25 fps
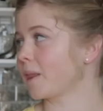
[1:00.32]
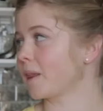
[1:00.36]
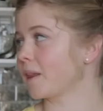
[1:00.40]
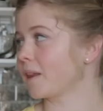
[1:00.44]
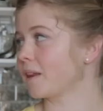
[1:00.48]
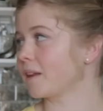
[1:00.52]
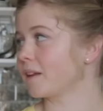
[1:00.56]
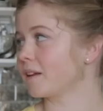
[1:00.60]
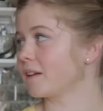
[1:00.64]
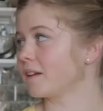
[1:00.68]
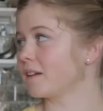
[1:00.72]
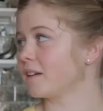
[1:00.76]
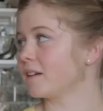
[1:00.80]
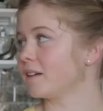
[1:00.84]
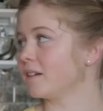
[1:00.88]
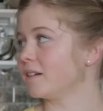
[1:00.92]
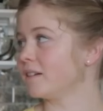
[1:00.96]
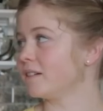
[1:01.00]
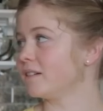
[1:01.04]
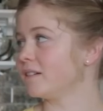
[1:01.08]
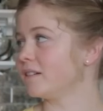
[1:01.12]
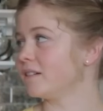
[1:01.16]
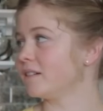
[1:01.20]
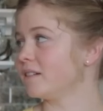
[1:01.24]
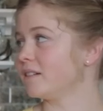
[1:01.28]

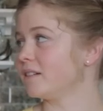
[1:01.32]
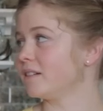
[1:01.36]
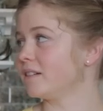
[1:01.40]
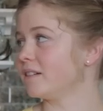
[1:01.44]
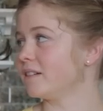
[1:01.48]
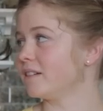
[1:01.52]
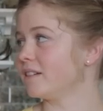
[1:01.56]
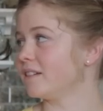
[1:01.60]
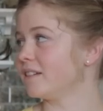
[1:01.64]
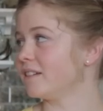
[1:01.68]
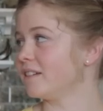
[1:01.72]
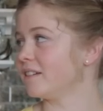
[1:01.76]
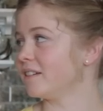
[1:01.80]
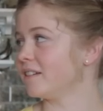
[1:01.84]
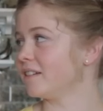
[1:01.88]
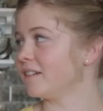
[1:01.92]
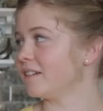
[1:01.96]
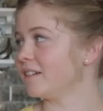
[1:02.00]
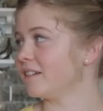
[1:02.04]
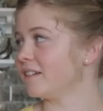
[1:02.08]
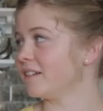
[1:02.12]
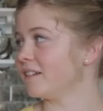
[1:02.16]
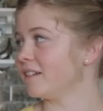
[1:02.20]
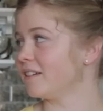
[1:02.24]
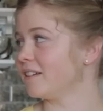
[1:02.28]

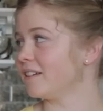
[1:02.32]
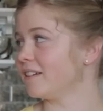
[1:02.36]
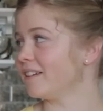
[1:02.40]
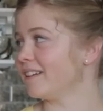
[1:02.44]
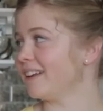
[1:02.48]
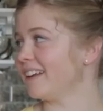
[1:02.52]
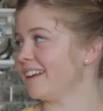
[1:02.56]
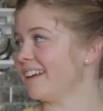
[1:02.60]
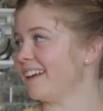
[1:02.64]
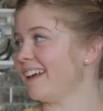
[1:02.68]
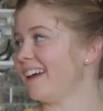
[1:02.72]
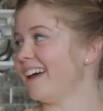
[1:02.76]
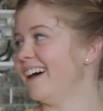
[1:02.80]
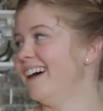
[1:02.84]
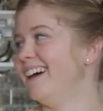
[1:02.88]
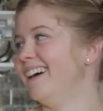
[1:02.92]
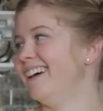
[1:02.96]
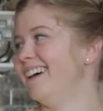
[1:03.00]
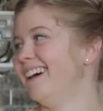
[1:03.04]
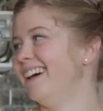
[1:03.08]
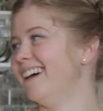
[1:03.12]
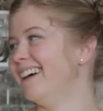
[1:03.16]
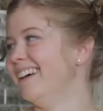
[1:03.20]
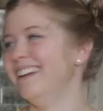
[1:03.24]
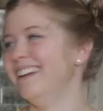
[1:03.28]
No words are spoken by the person on screen.